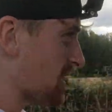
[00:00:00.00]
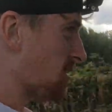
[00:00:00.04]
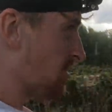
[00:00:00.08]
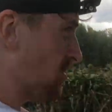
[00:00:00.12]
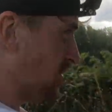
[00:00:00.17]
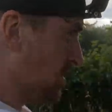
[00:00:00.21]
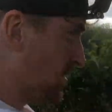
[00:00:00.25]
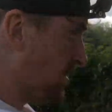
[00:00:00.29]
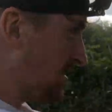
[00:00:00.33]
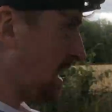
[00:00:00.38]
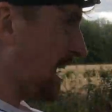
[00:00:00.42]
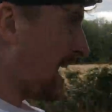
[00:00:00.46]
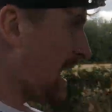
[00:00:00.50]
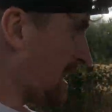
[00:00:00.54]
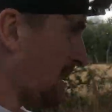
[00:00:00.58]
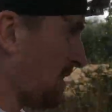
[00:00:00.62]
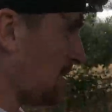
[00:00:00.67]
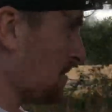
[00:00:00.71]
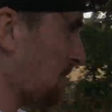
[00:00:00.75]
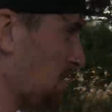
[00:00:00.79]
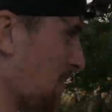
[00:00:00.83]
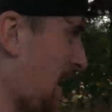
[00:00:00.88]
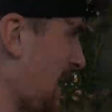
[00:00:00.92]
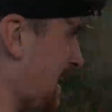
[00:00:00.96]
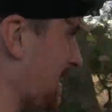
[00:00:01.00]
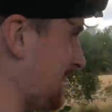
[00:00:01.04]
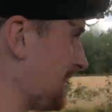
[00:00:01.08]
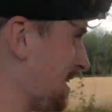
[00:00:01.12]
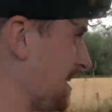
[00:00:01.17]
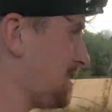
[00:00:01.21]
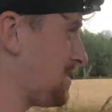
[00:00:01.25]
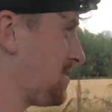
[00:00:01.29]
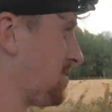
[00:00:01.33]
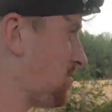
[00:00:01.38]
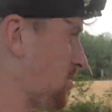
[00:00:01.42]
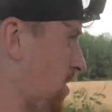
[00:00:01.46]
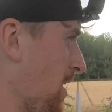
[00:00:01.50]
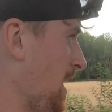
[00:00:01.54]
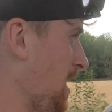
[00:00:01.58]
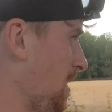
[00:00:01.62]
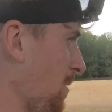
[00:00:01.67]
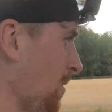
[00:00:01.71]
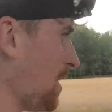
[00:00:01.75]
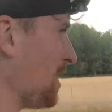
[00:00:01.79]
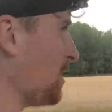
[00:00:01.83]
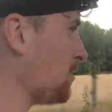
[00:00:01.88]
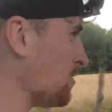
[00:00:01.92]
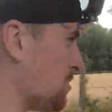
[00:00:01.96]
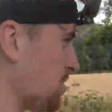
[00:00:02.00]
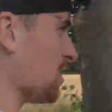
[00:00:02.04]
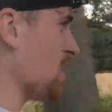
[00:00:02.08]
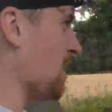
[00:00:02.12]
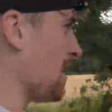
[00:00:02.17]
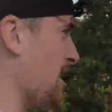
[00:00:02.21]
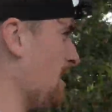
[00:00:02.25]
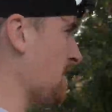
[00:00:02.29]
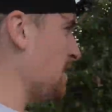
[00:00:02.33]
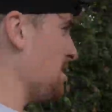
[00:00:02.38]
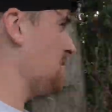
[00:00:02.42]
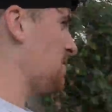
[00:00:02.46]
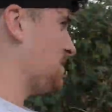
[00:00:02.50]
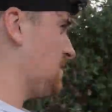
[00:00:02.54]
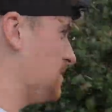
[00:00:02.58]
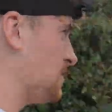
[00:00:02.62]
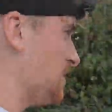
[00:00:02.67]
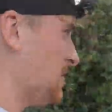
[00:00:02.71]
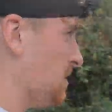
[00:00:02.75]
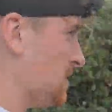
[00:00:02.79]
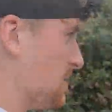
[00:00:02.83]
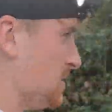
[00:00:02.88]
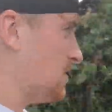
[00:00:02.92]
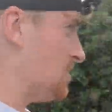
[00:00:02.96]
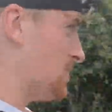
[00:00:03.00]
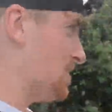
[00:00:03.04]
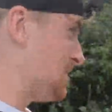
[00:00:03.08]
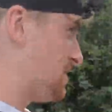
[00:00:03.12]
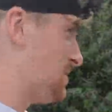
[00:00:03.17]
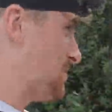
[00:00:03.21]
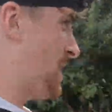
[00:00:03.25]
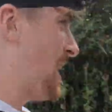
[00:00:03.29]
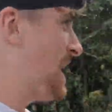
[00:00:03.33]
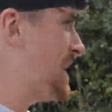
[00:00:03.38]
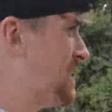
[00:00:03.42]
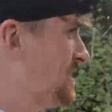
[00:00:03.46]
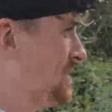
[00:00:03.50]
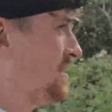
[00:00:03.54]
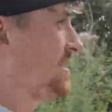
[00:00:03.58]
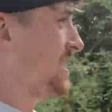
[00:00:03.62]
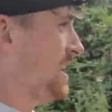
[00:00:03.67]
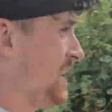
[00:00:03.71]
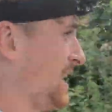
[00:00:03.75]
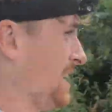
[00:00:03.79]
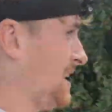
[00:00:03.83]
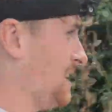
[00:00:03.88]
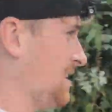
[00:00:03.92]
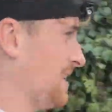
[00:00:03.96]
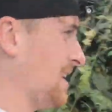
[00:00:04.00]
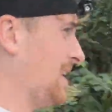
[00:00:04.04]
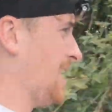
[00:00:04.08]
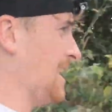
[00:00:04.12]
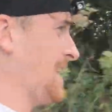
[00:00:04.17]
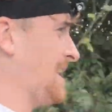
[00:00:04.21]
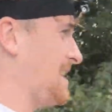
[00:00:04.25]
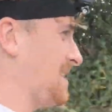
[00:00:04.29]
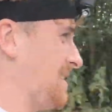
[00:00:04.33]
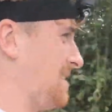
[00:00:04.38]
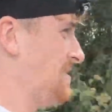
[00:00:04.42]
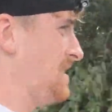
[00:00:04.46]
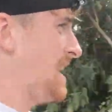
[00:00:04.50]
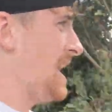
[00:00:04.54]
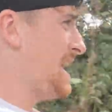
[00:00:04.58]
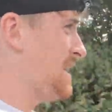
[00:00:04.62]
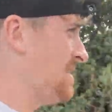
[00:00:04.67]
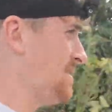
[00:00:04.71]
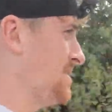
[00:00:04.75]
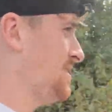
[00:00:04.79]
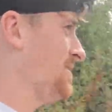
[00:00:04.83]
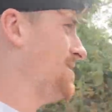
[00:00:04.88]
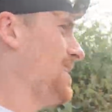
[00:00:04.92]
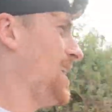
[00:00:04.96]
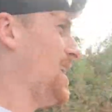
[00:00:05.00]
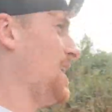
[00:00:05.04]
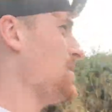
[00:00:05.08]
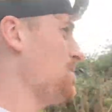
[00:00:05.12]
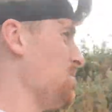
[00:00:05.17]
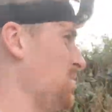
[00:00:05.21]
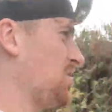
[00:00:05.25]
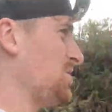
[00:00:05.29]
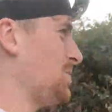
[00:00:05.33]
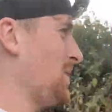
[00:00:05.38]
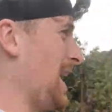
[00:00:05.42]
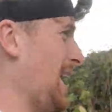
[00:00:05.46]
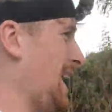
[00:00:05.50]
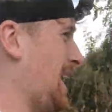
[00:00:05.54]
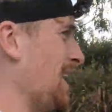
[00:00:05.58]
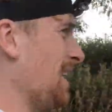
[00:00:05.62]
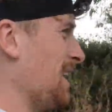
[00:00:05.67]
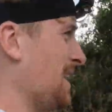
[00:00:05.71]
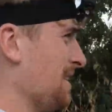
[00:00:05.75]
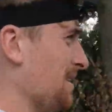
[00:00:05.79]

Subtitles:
Just yeah, the fact that it's rear wheel drive just makes it like 10 times better